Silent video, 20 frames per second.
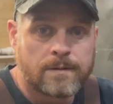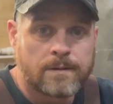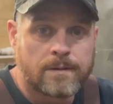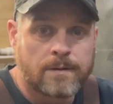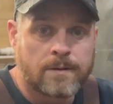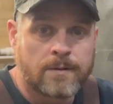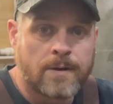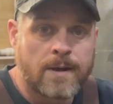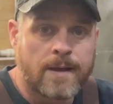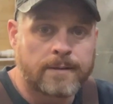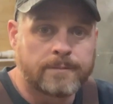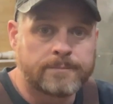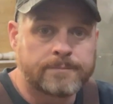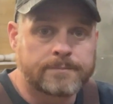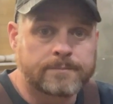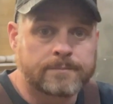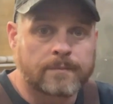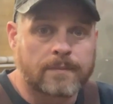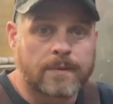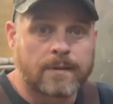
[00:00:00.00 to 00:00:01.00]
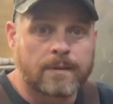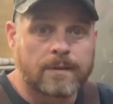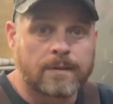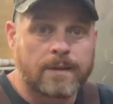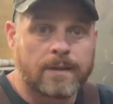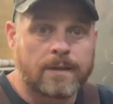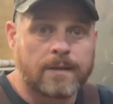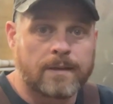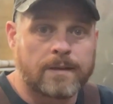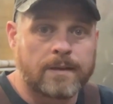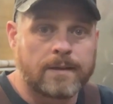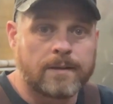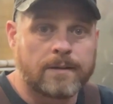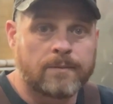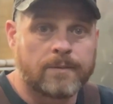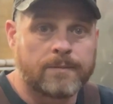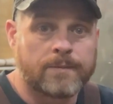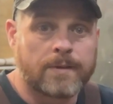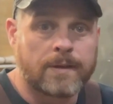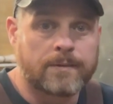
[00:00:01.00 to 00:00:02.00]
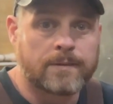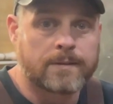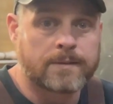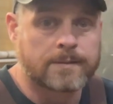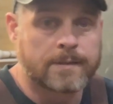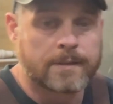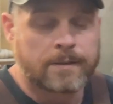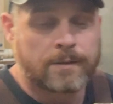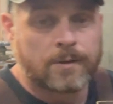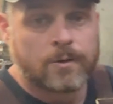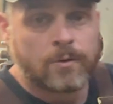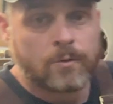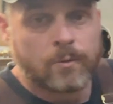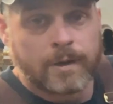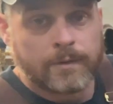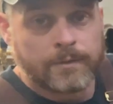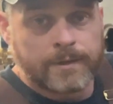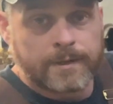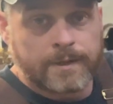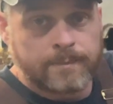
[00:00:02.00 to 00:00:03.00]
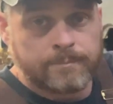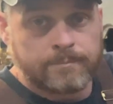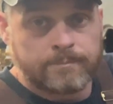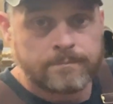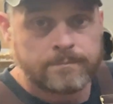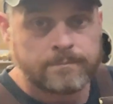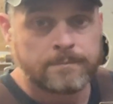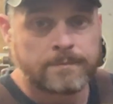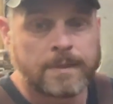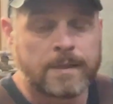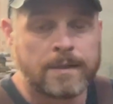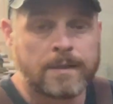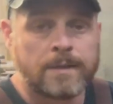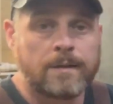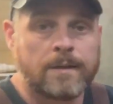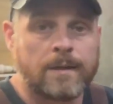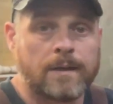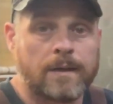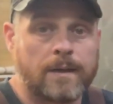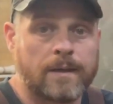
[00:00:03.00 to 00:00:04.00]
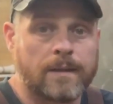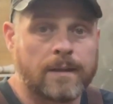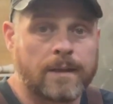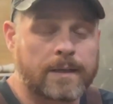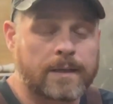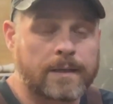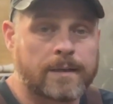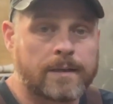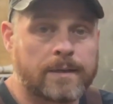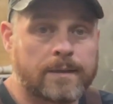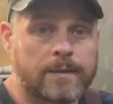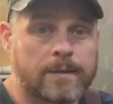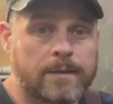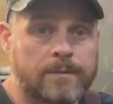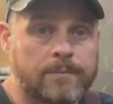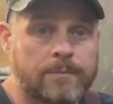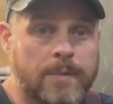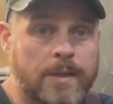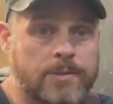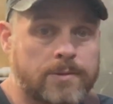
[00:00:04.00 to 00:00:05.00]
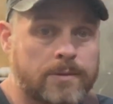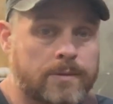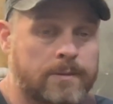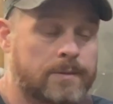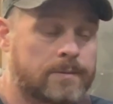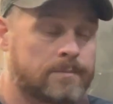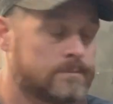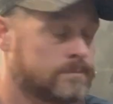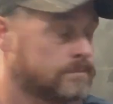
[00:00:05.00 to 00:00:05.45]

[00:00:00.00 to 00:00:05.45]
All right, and now we've got this thing all welded up. Like I had mentioned,